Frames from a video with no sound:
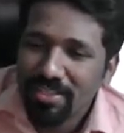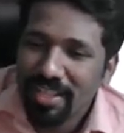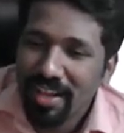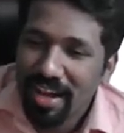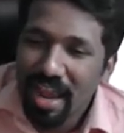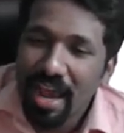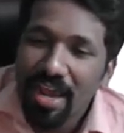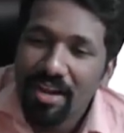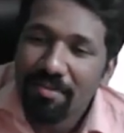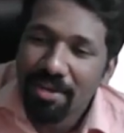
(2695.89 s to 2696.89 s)
there
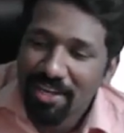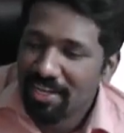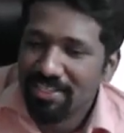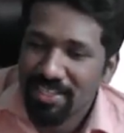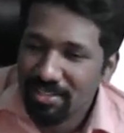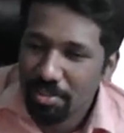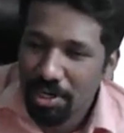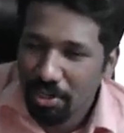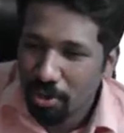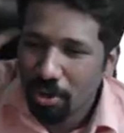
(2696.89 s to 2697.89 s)
are limitations,
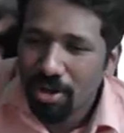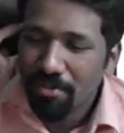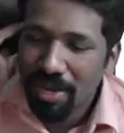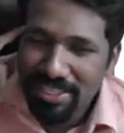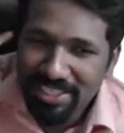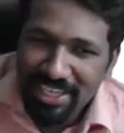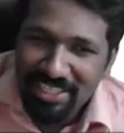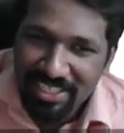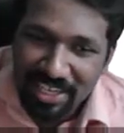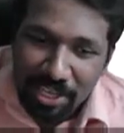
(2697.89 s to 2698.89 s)
but your
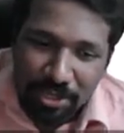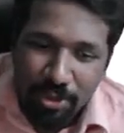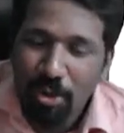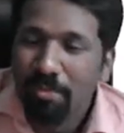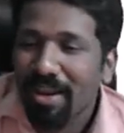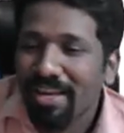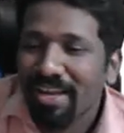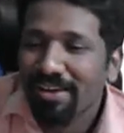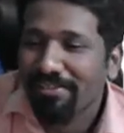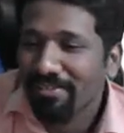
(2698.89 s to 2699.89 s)
imagination, your brain
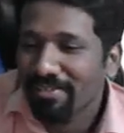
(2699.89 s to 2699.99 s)
have